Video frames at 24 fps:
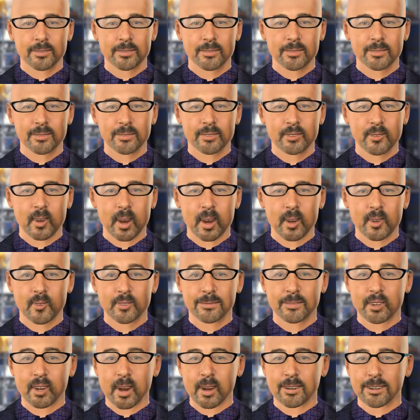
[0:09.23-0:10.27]
Blockchain
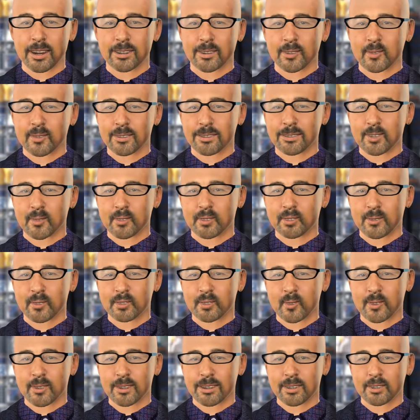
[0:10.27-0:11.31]
electronic invoices
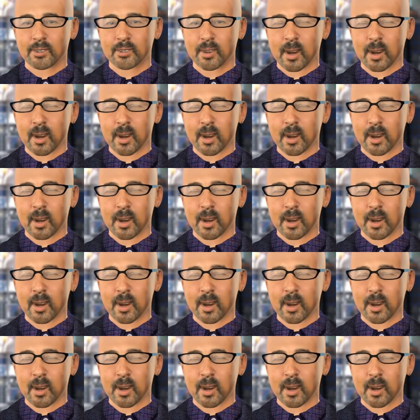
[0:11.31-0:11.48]
issued in